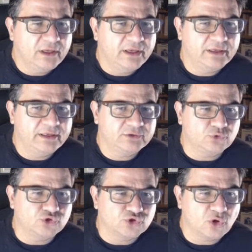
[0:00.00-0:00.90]

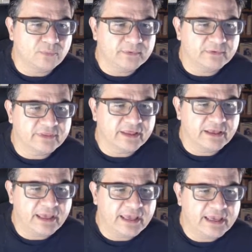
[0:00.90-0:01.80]
to stop the
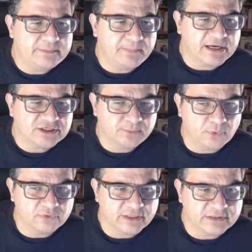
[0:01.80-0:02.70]
A passed
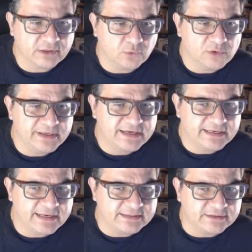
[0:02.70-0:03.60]
pawn that will be
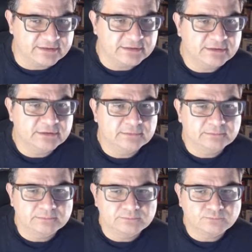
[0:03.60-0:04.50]
created.
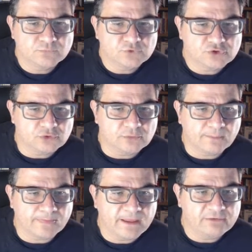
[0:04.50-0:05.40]
So
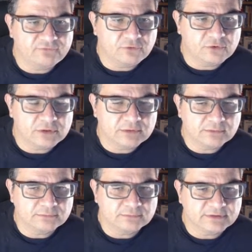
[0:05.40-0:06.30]
f4,
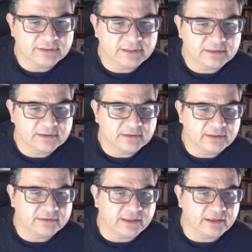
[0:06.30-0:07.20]
take
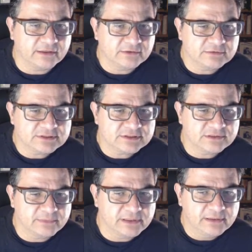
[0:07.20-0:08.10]
and take.
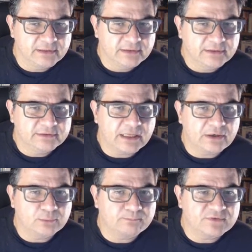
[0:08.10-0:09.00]
Simple.
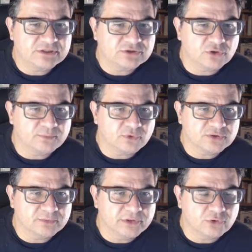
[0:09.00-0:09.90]
Now this is not
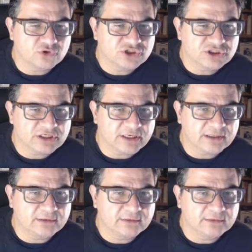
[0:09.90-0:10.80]
possible because check,
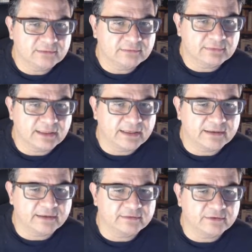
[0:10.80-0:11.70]

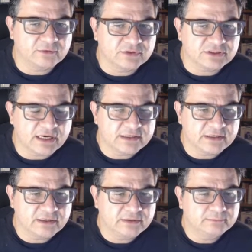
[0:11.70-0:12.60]
take, and the rook is
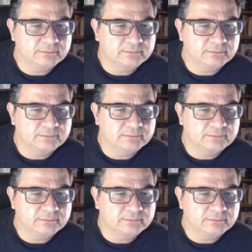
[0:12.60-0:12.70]
hanging.